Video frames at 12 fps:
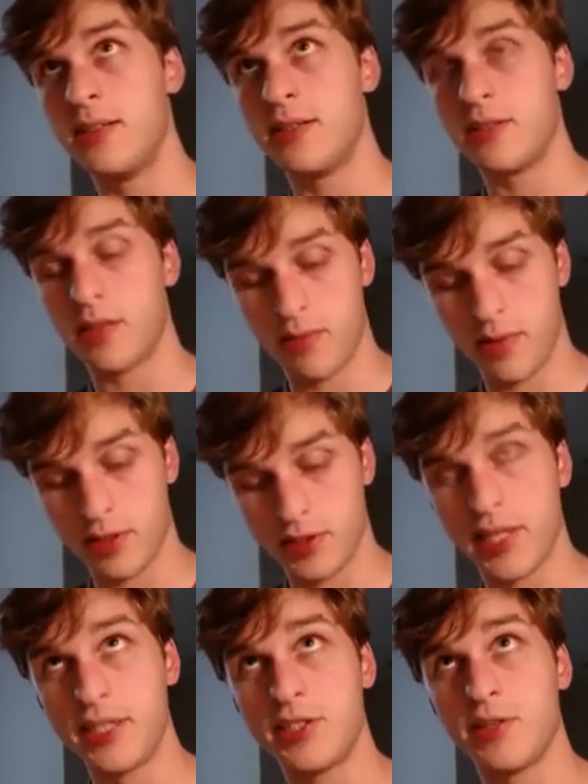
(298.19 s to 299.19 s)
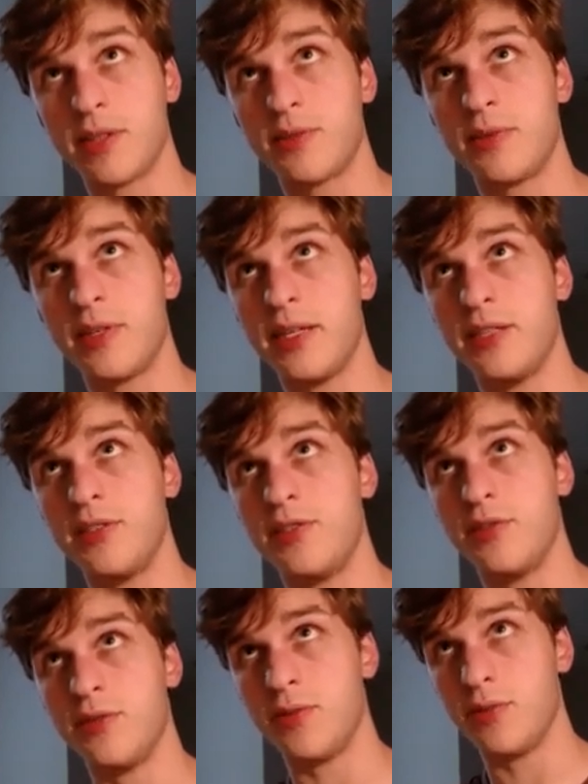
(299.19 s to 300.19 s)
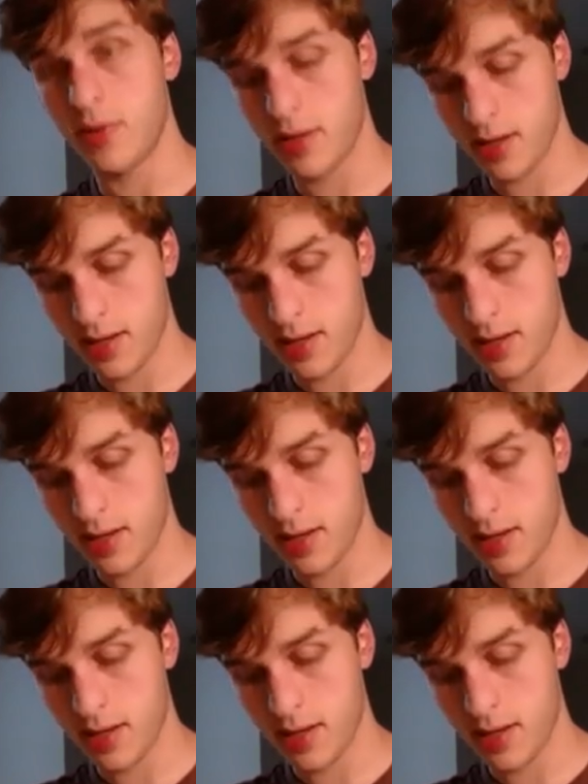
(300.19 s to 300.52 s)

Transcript: So I want to change directory into